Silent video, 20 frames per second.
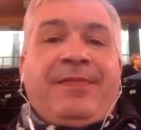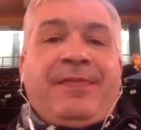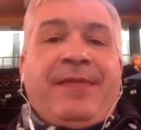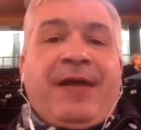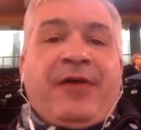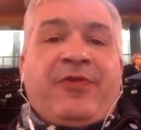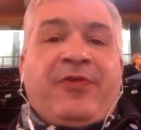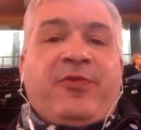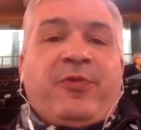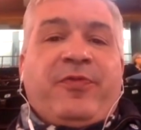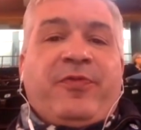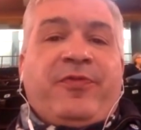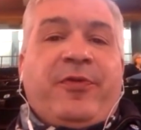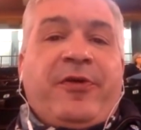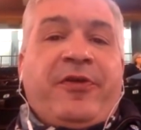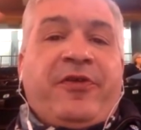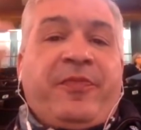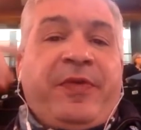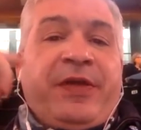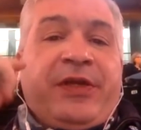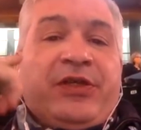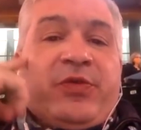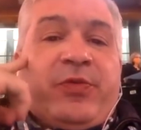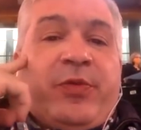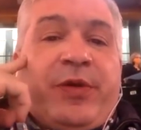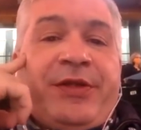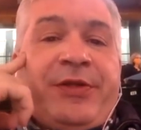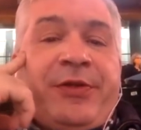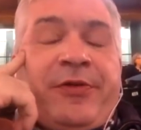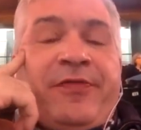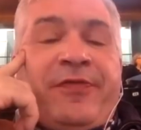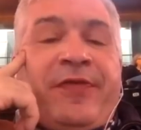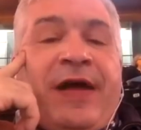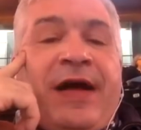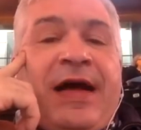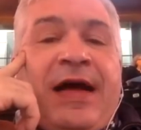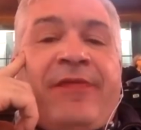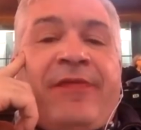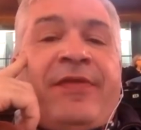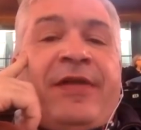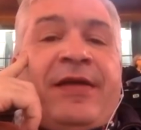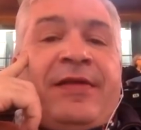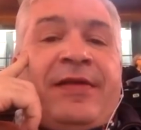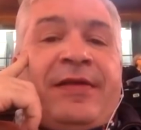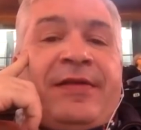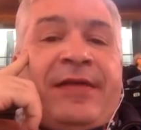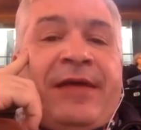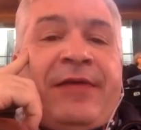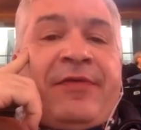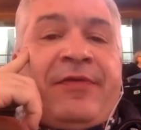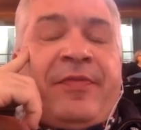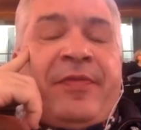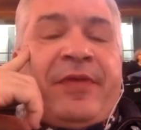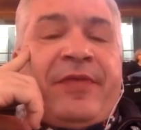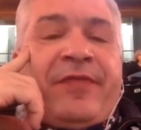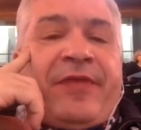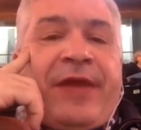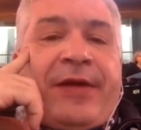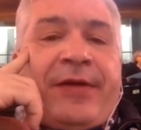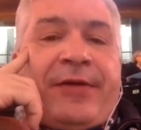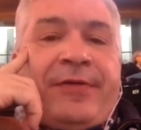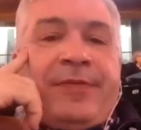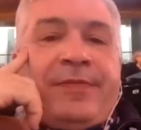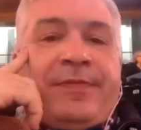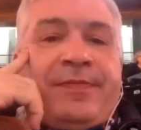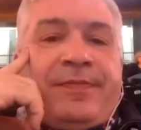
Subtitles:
outscored Florida's bench 22-5. And I think that was a big factor.